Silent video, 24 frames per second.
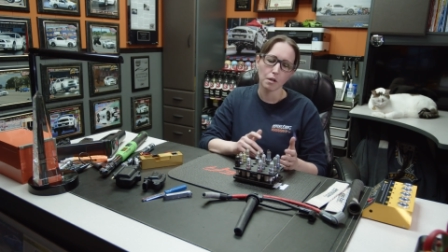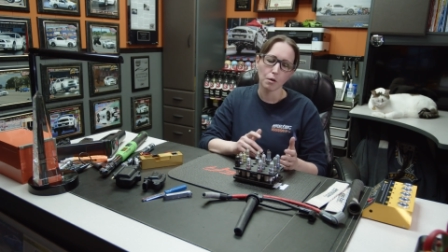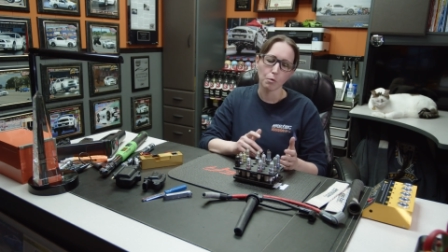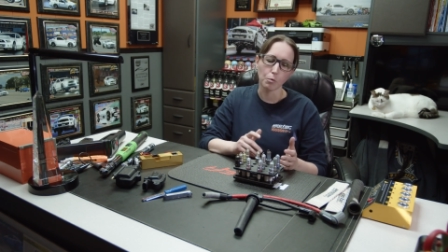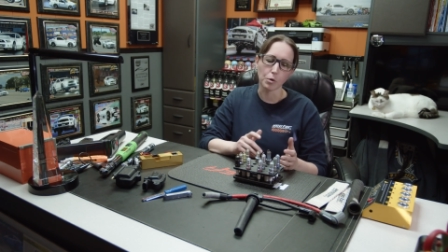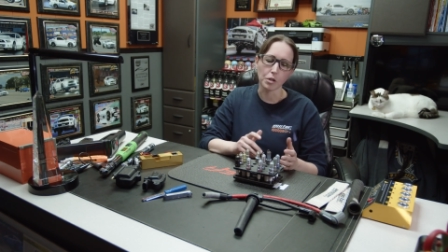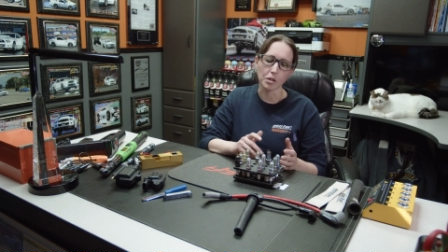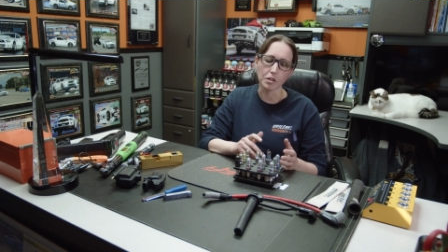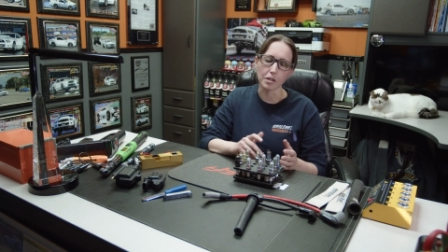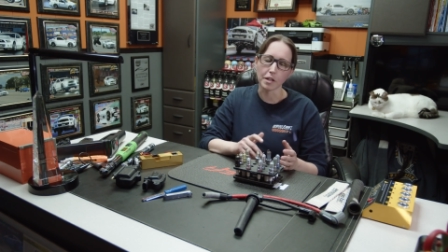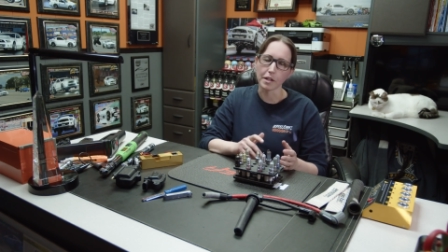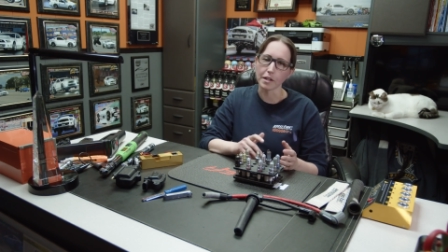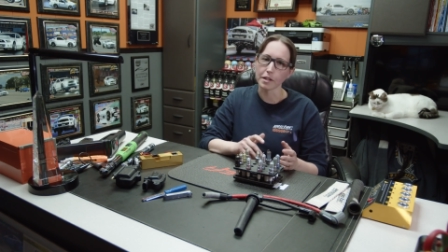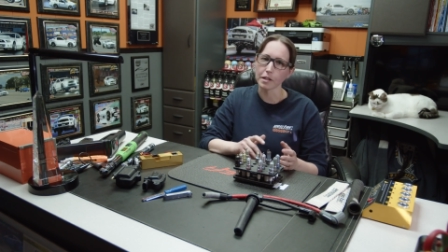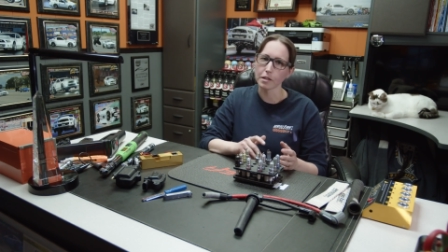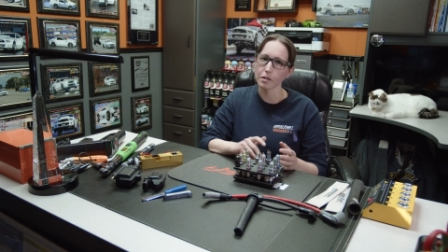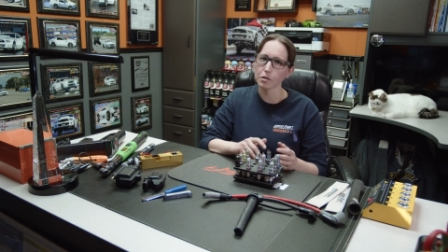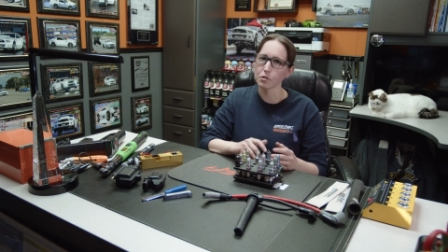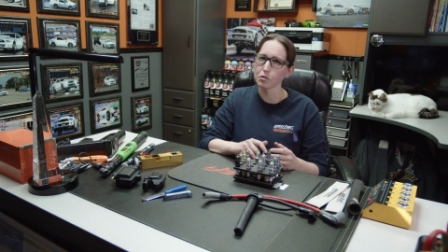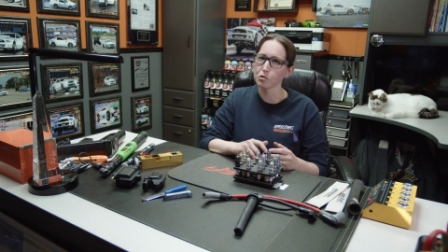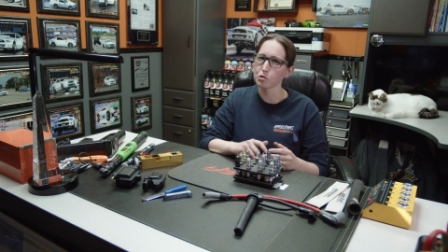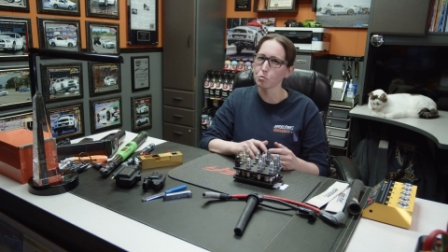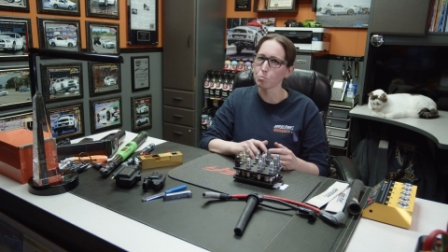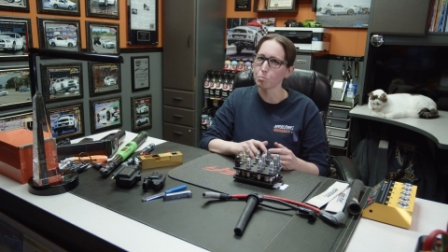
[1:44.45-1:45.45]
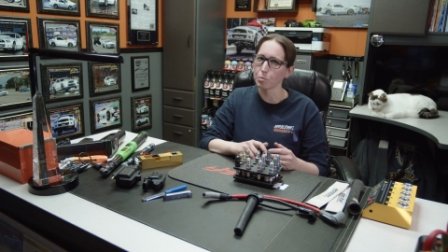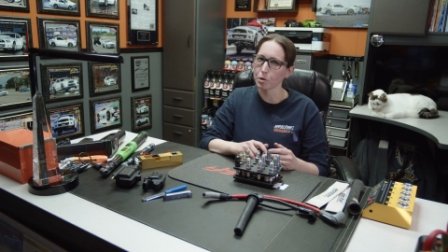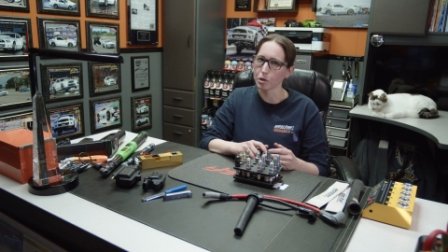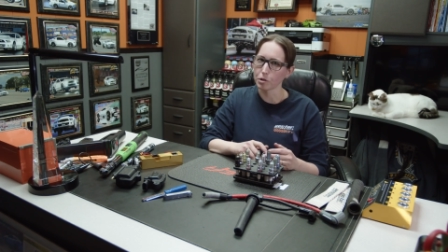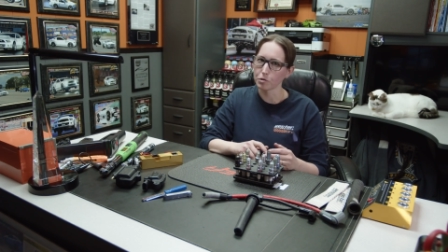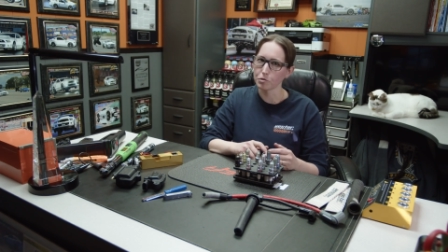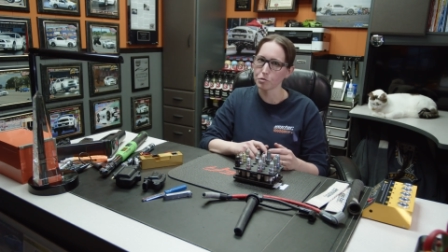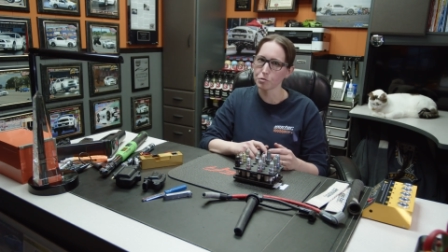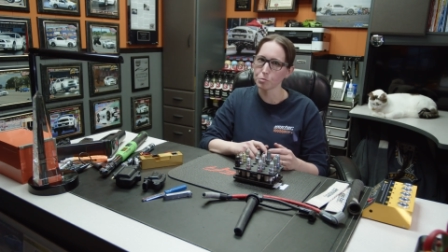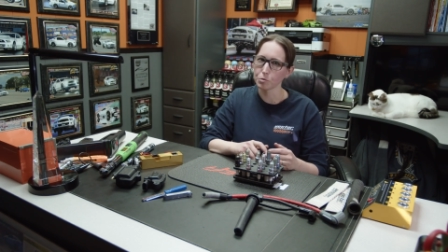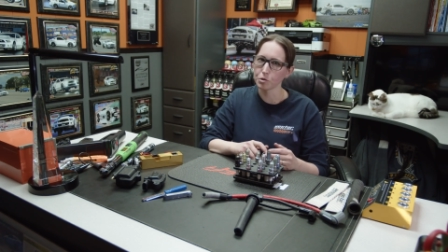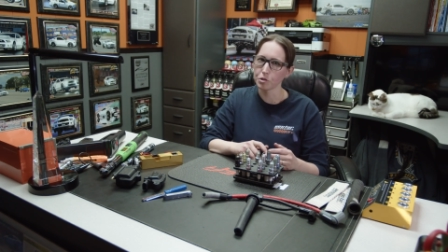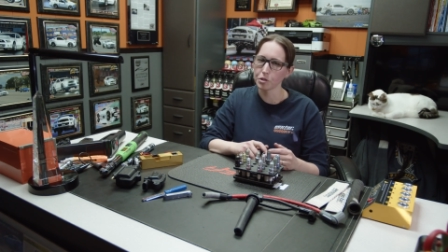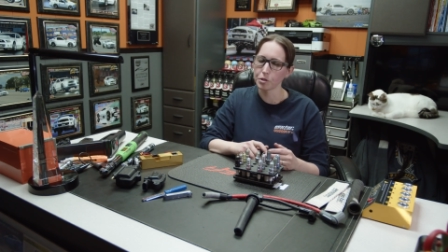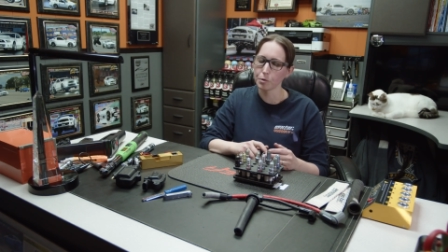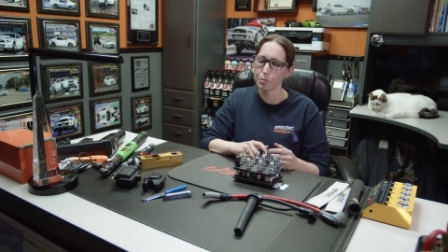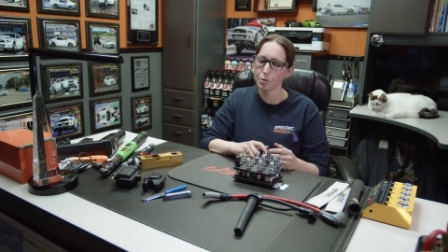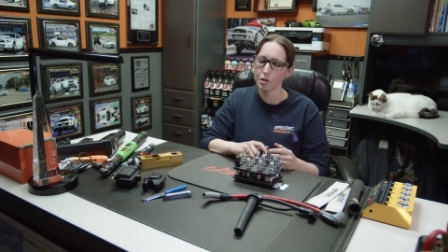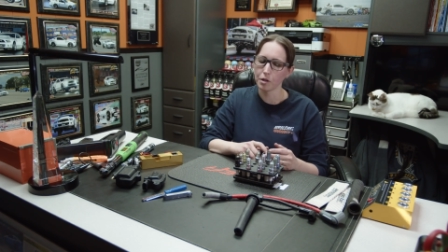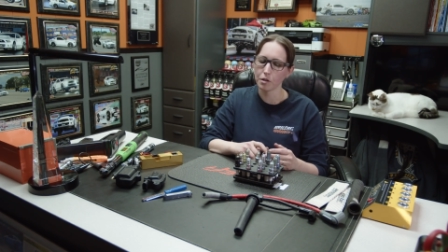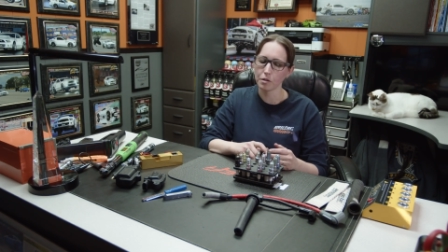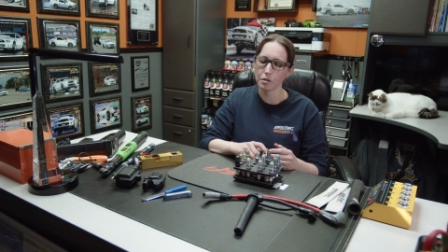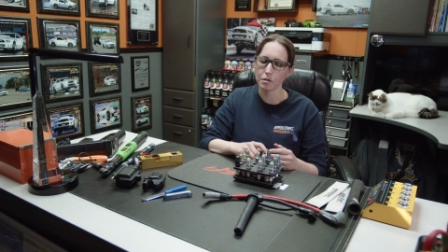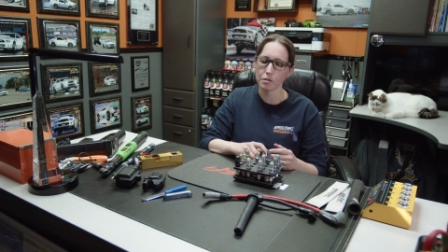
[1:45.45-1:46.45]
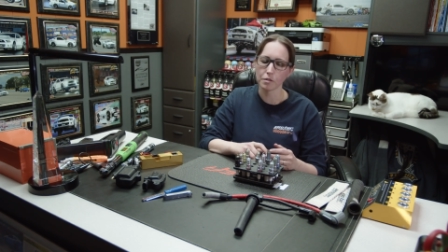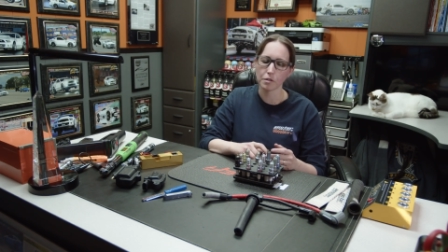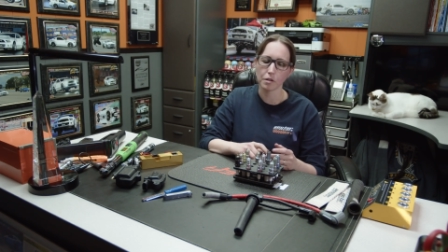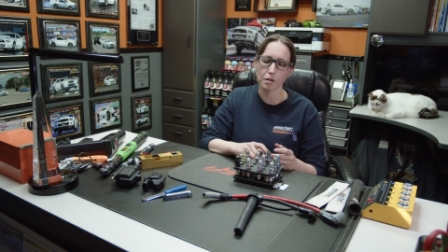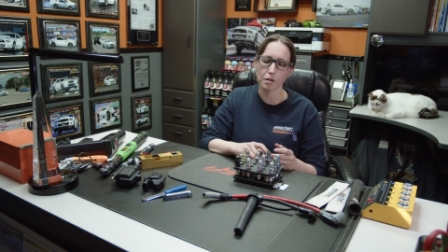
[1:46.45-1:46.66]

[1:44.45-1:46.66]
We like it because it burns really well.